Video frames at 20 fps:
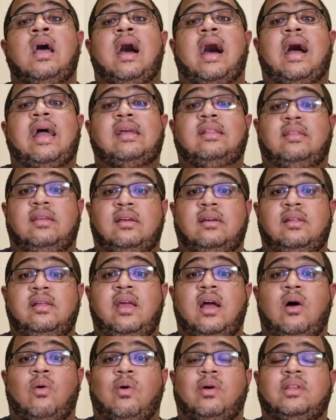
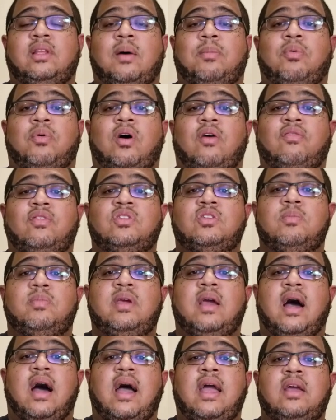Ideally, I want that profit to be
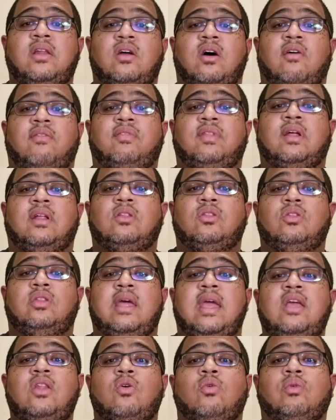high enough that
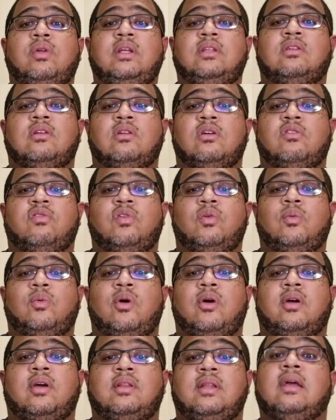they don't need to look for
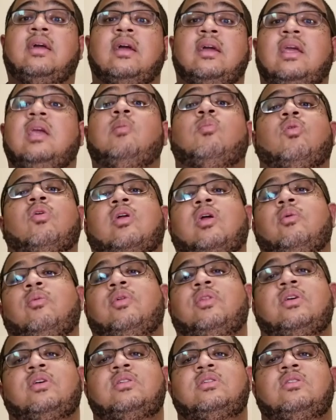work and they can keep working
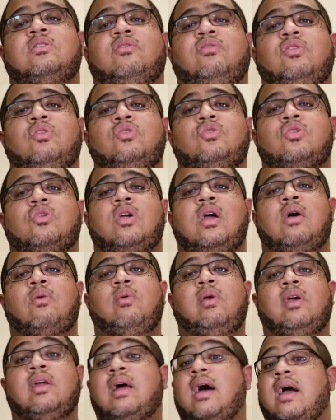with us in the future, and
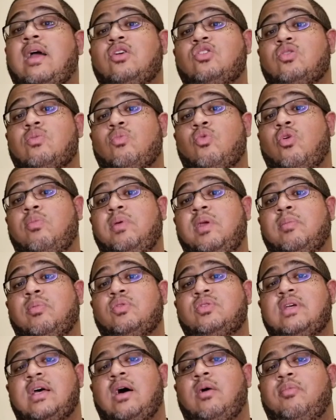we can hire some more people
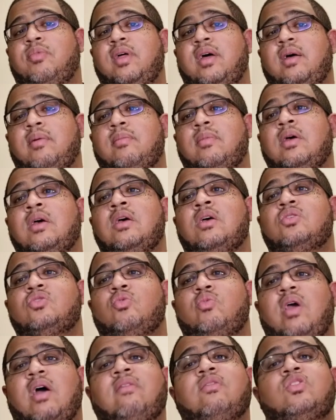to help them, so
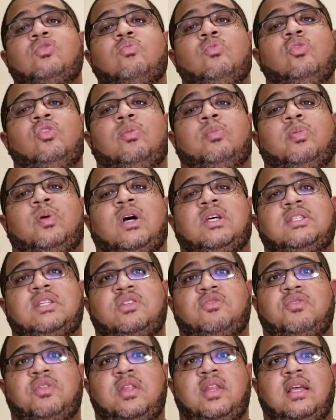we have a smoother
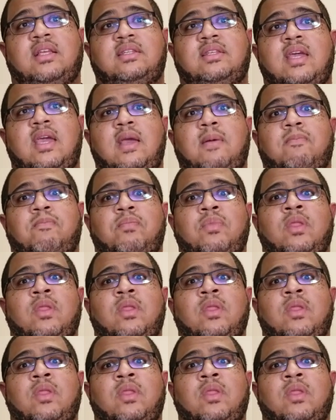process for the next game.